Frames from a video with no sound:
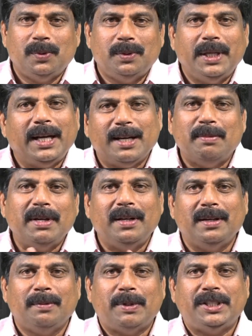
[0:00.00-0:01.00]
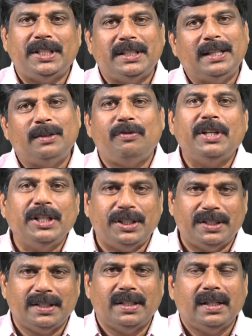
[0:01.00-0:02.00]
They come and purchase it. It's finished.